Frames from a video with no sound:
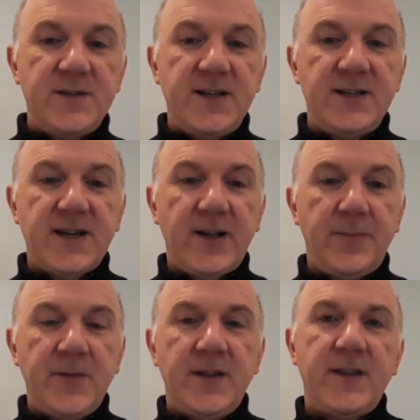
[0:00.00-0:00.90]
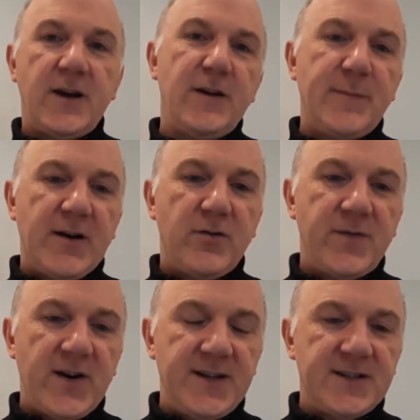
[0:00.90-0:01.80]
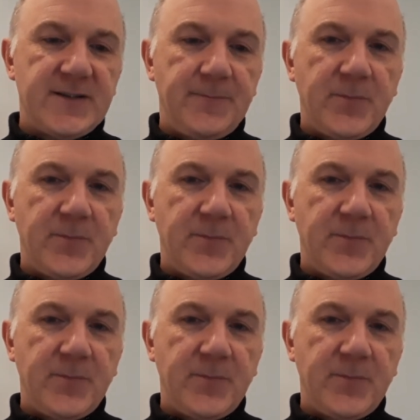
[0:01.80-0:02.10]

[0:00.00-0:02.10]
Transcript: Tyndale that I have paraphrased,